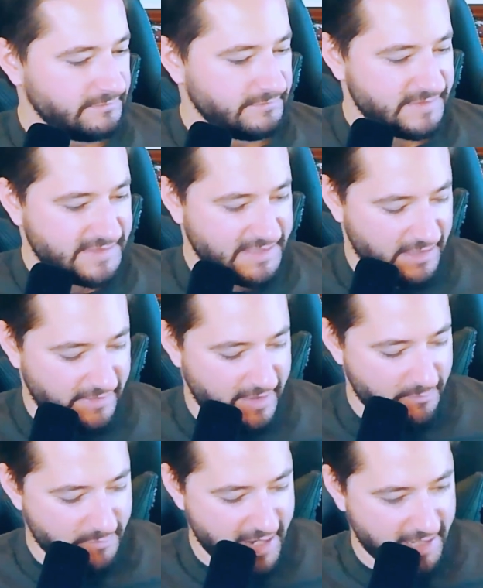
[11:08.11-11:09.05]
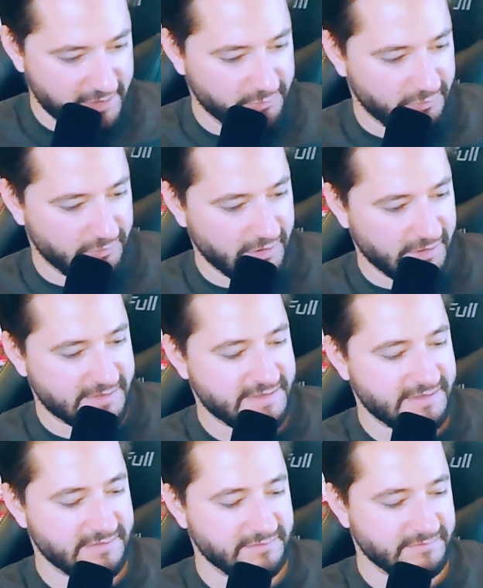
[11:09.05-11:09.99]
Let's see how that manual
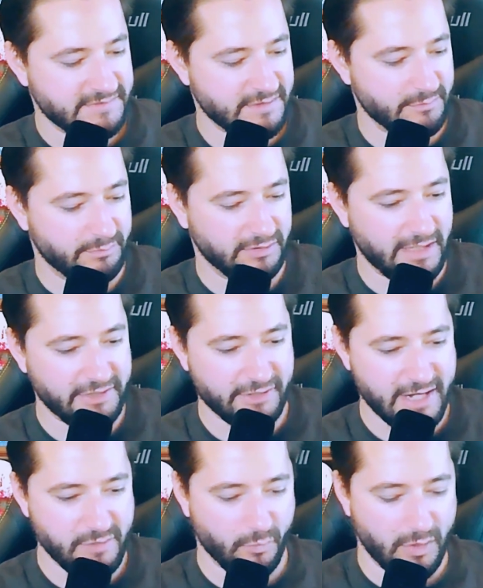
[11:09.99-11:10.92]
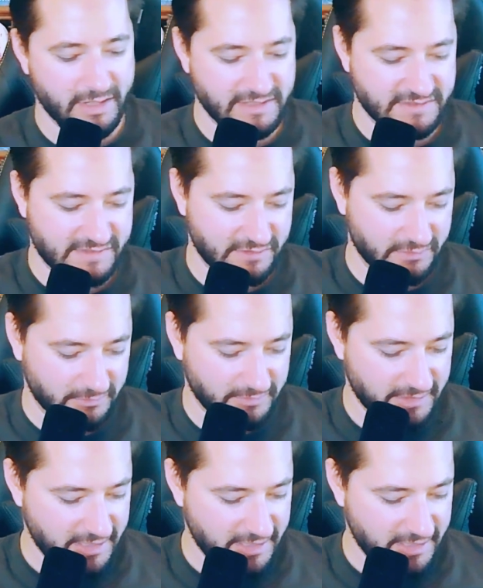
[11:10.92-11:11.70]
looks. So Blood Rain 1 and 2.